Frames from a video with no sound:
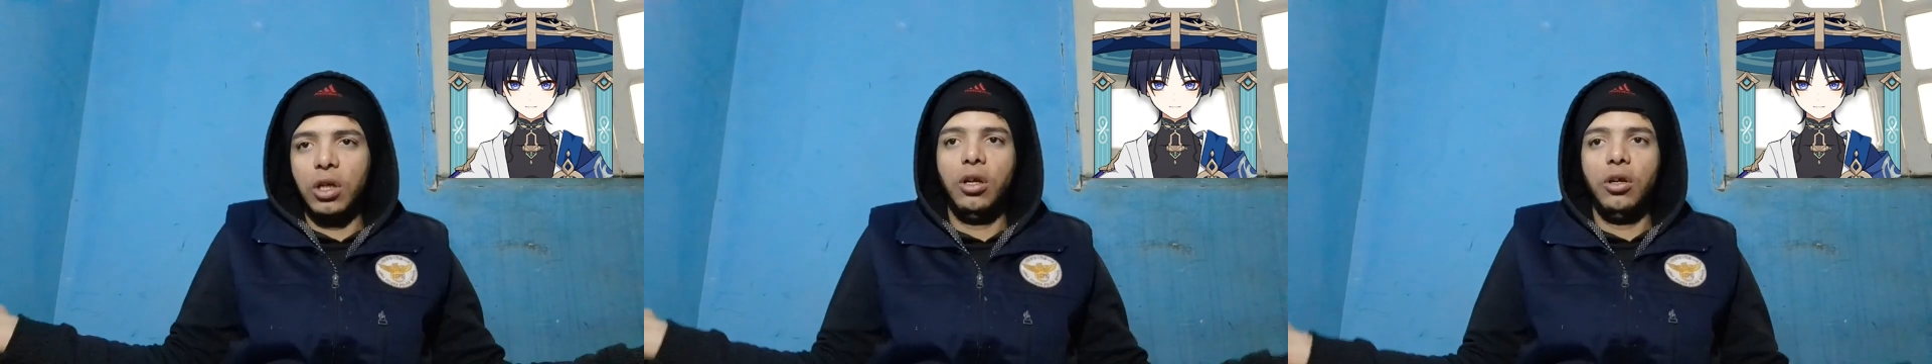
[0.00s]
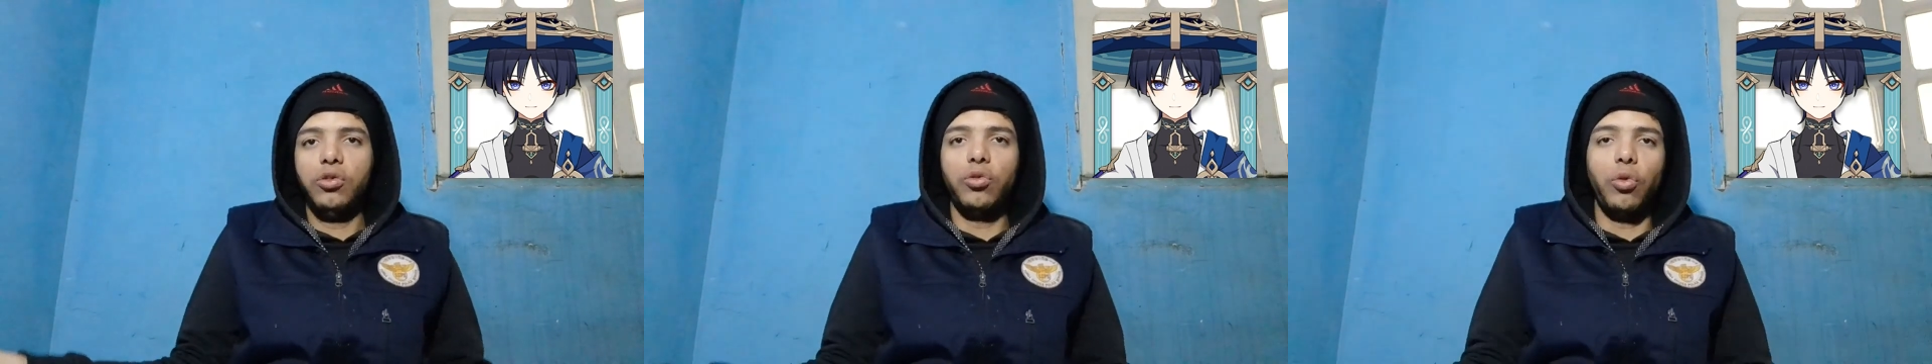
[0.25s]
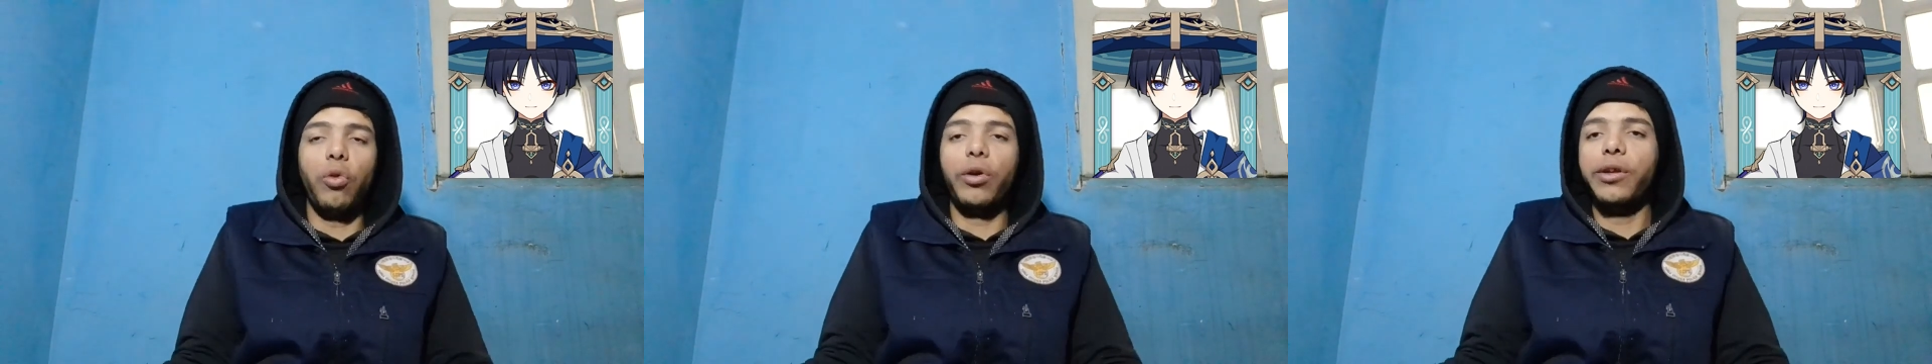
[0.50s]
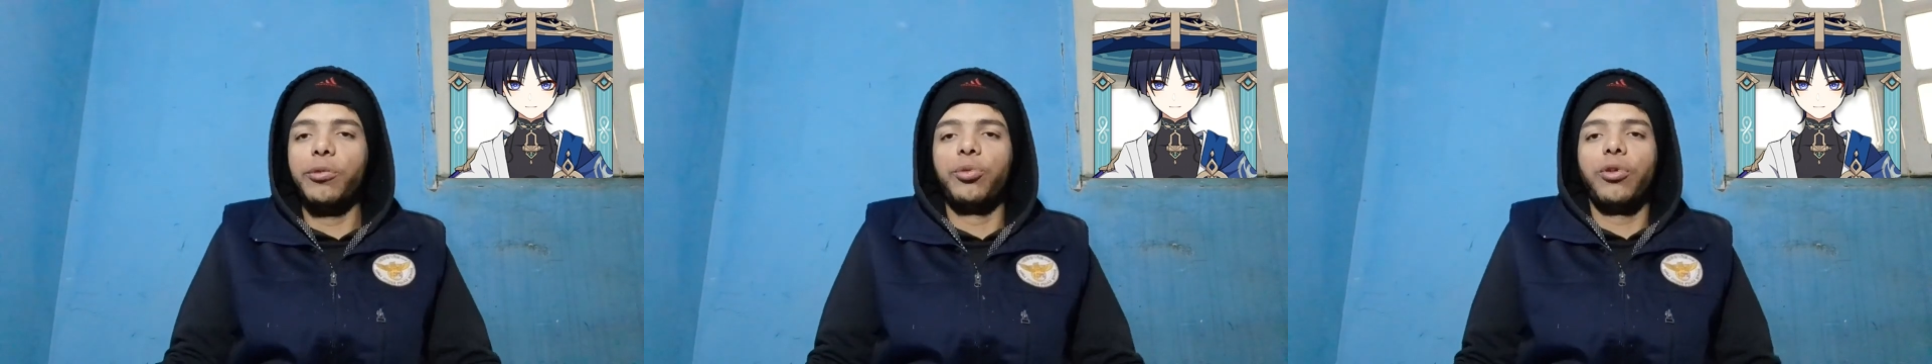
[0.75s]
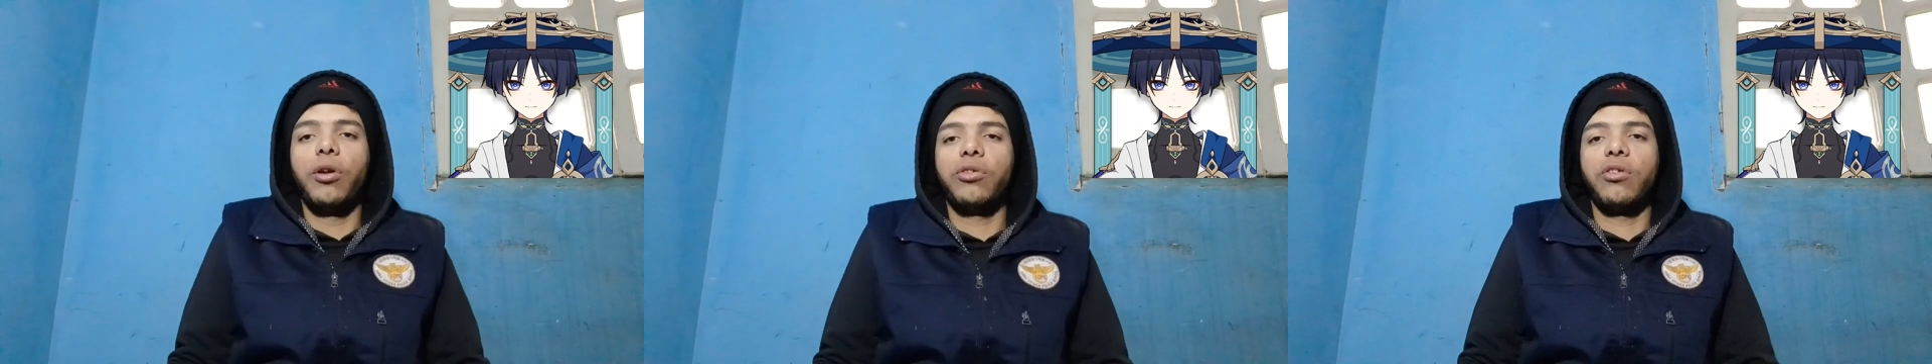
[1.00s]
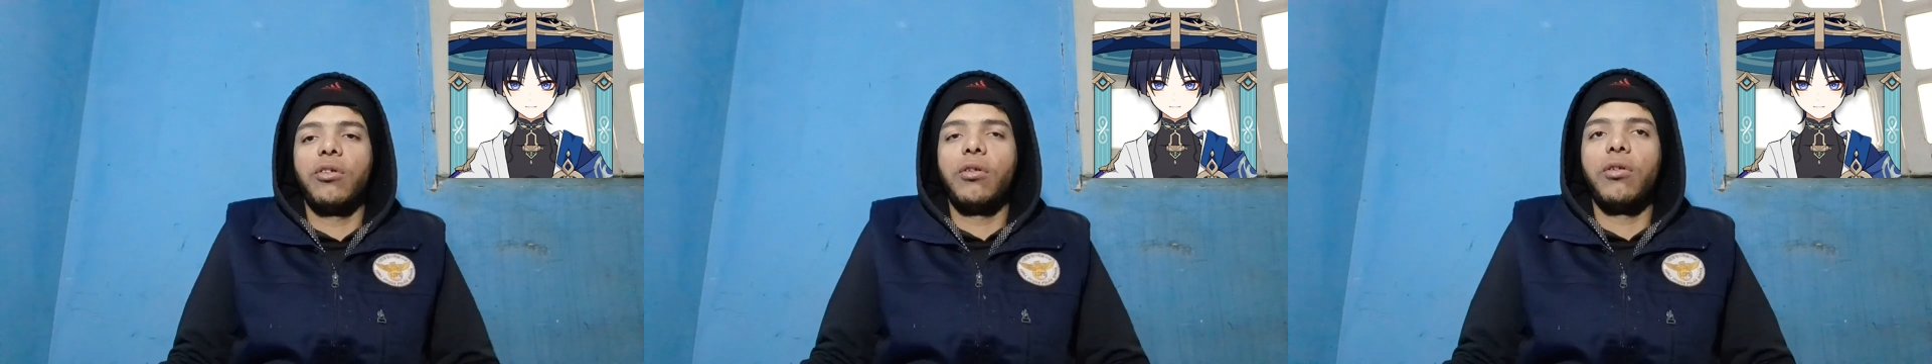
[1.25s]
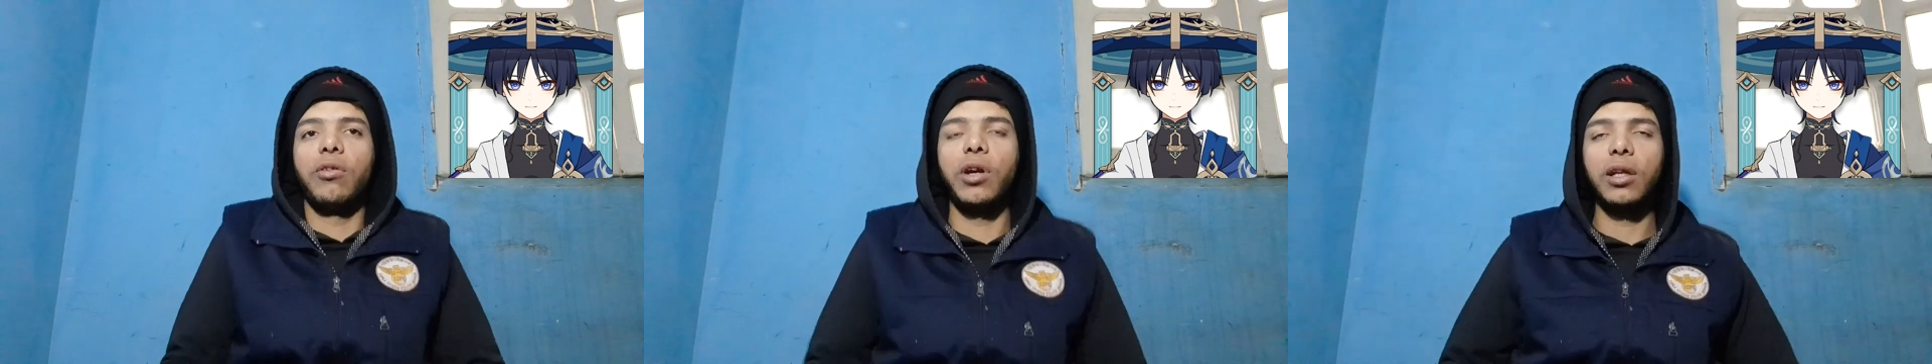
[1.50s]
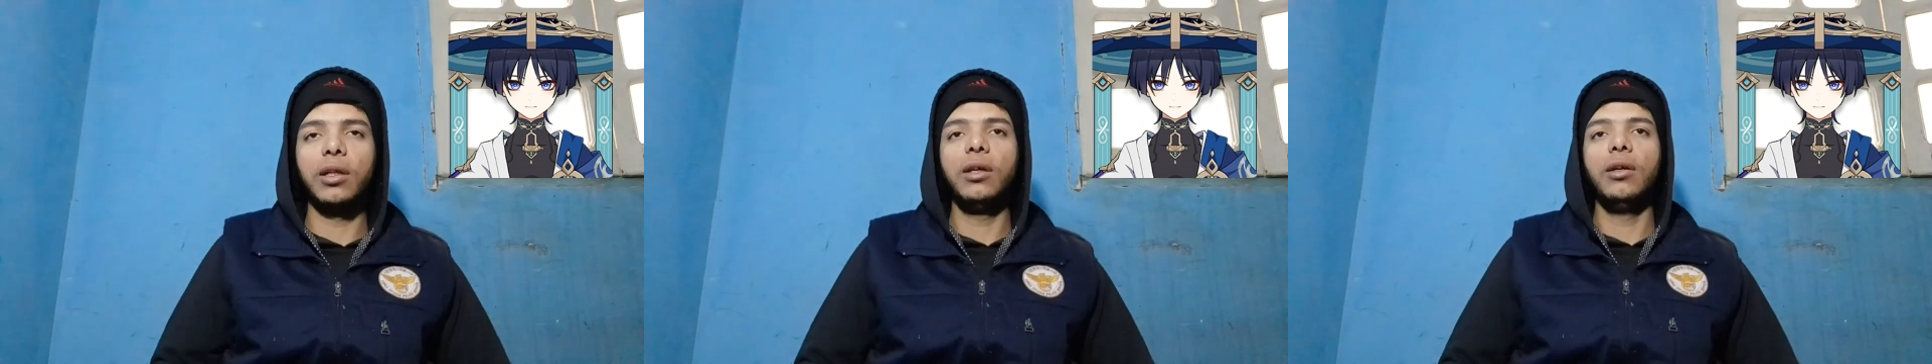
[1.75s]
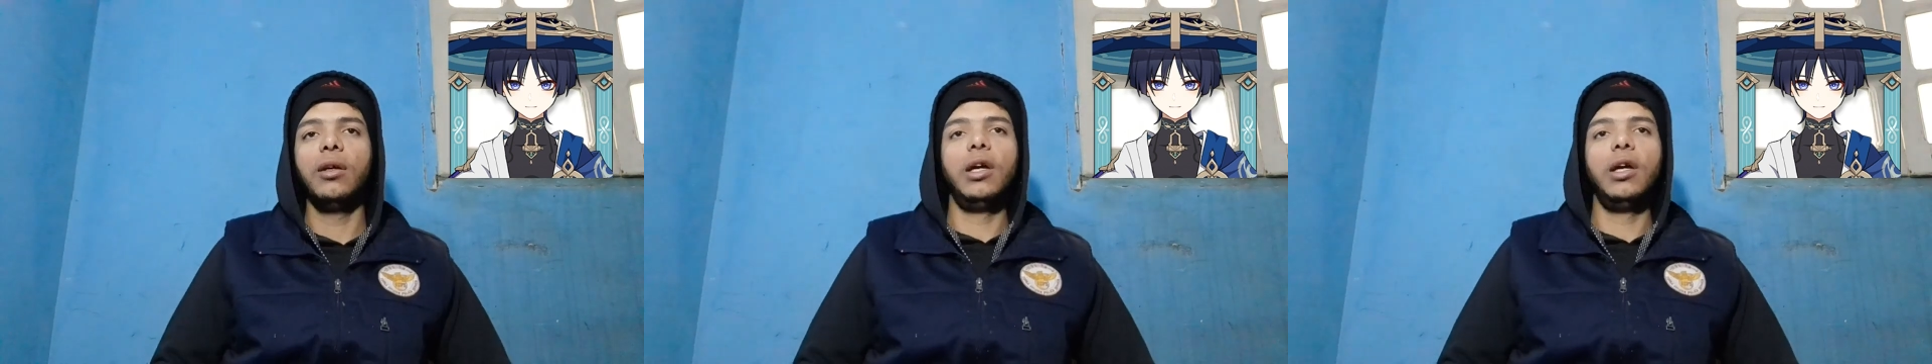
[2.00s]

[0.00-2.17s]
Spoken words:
you're already pronouncing it correctly.